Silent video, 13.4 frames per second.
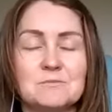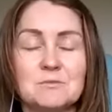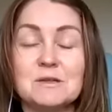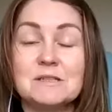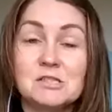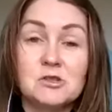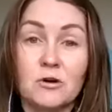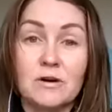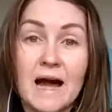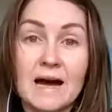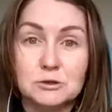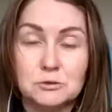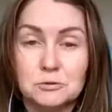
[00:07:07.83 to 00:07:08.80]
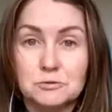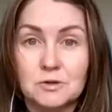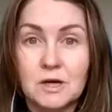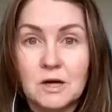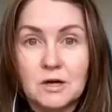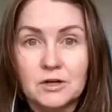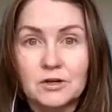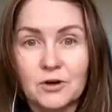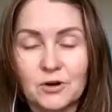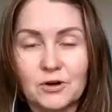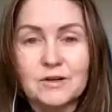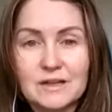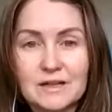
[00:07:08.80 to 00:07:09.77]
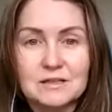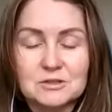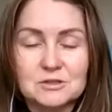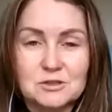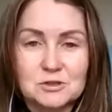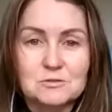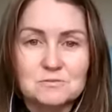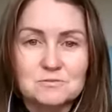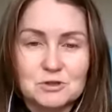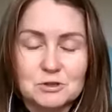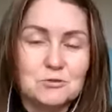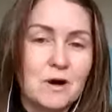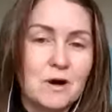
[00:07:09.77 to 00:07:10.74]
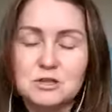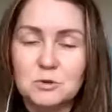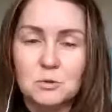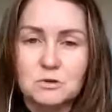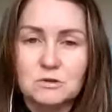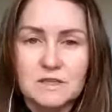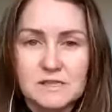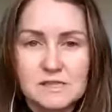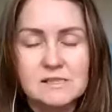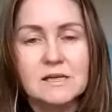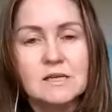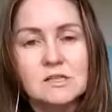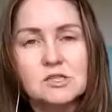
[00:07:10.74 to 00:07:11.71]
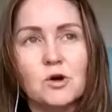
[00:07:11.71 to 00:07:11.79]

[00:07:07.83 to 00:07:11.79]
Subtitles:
it's not natural, to try to do all of these things.